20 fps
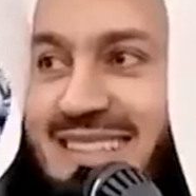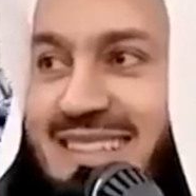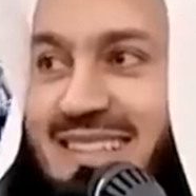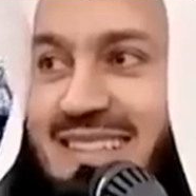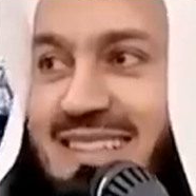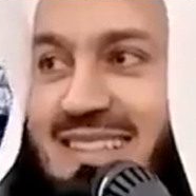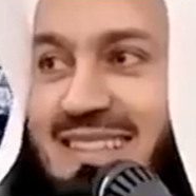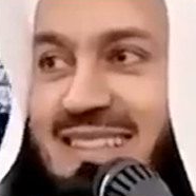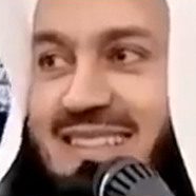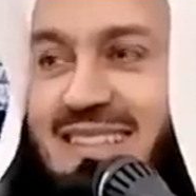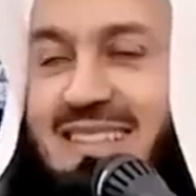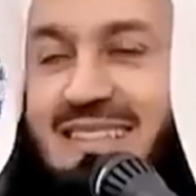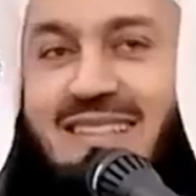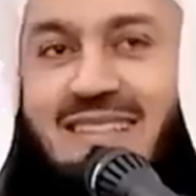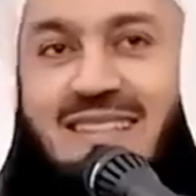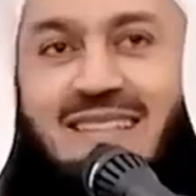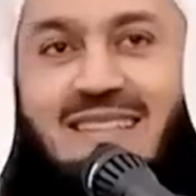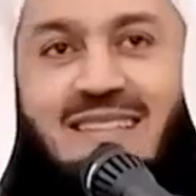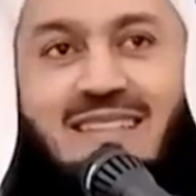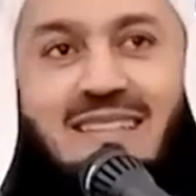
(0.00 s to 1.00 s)

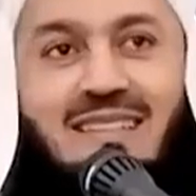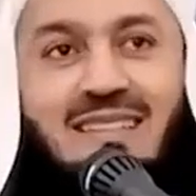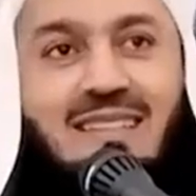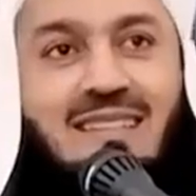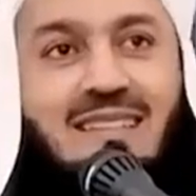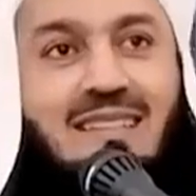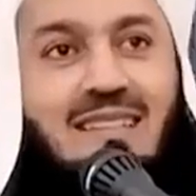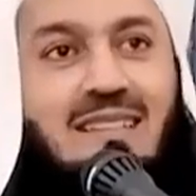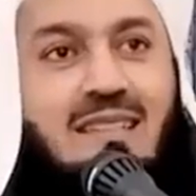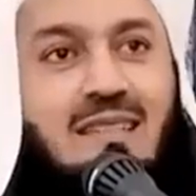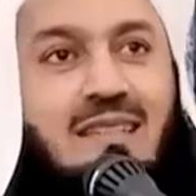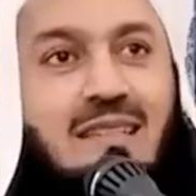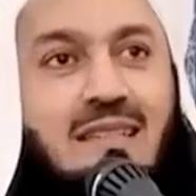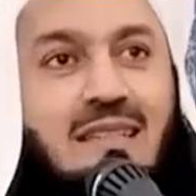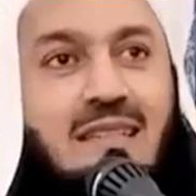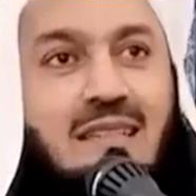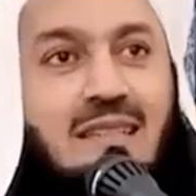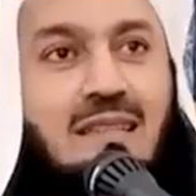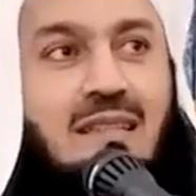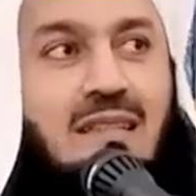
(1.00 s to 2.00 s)

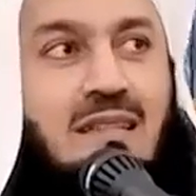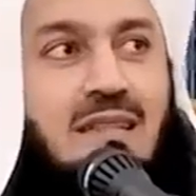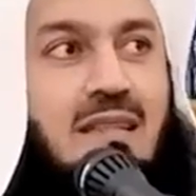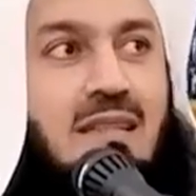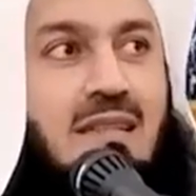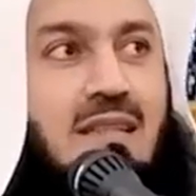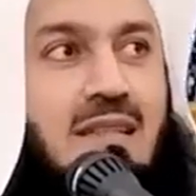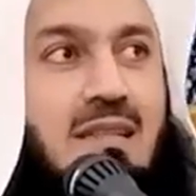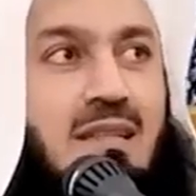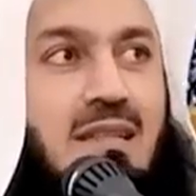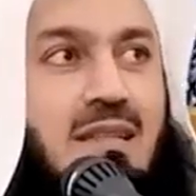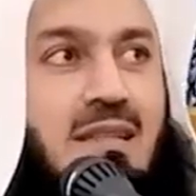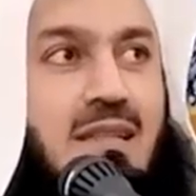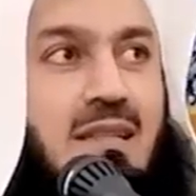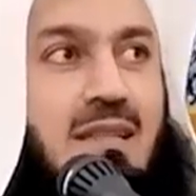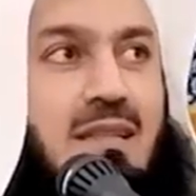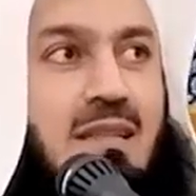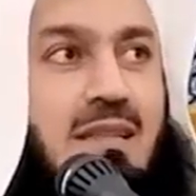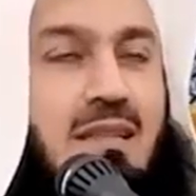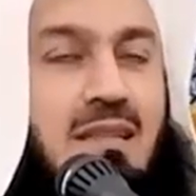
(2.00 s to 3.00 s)

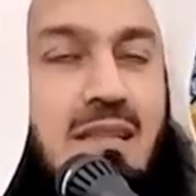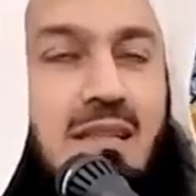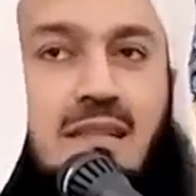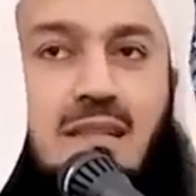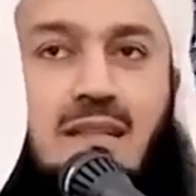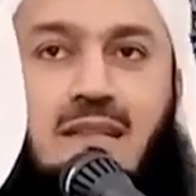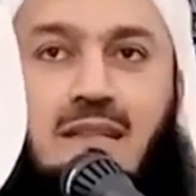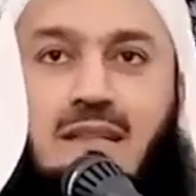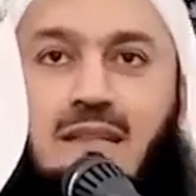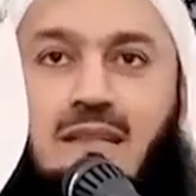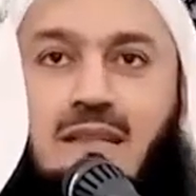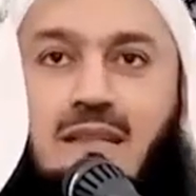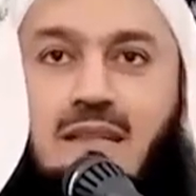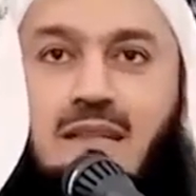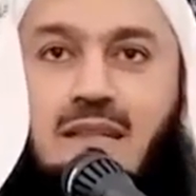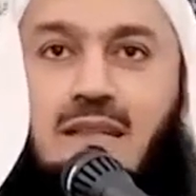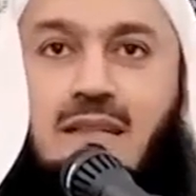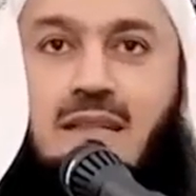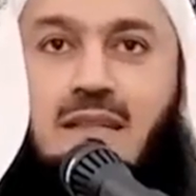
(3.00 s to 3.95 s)
(silence)